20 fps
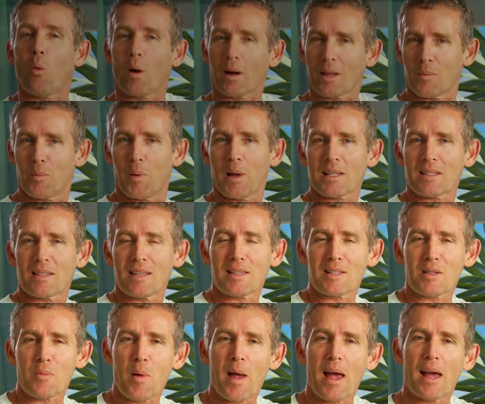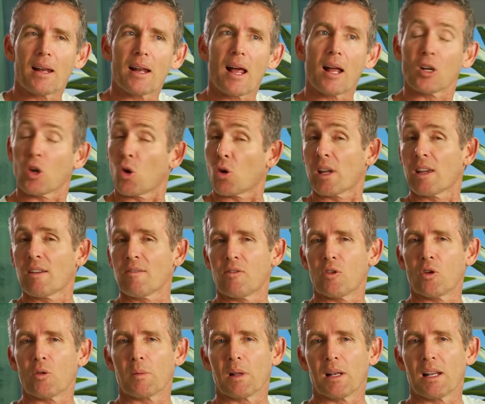One of the best things about Unlocking
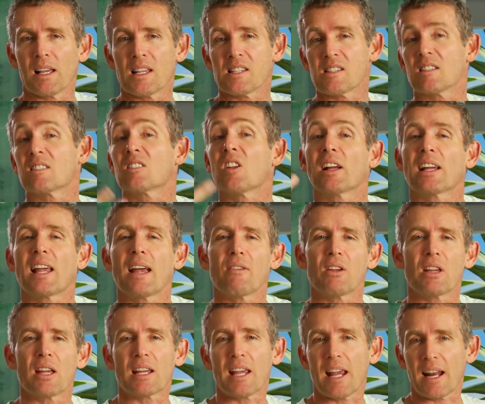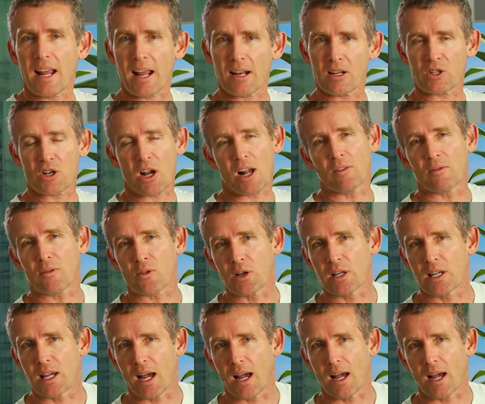Formula is it's like having a get out of jail free